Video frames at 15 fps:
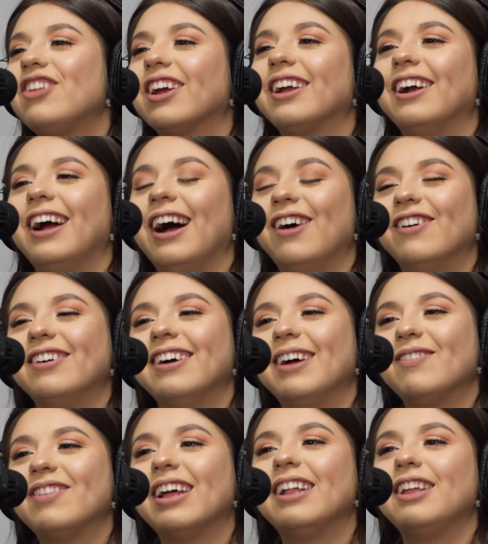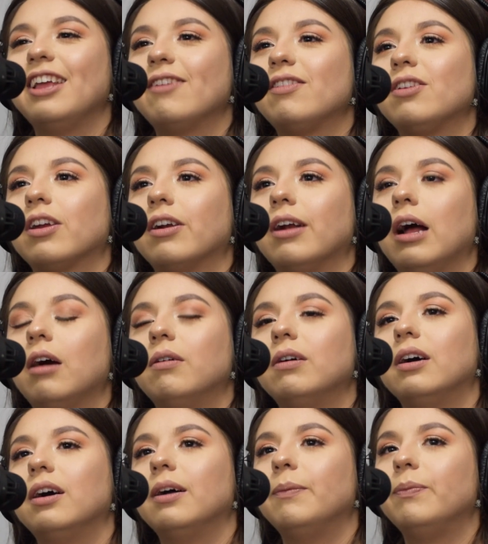check her out. I'm telling you, you have to check her out.
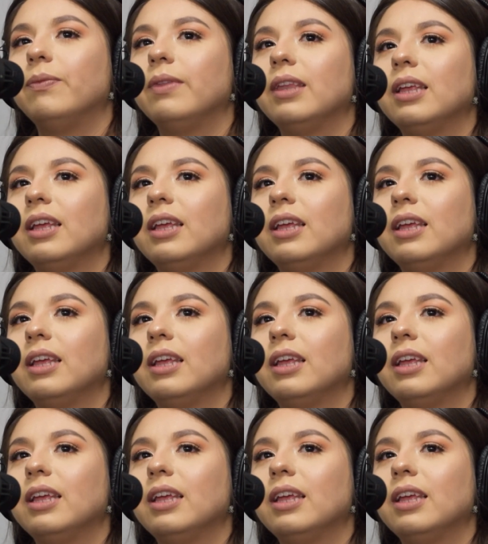I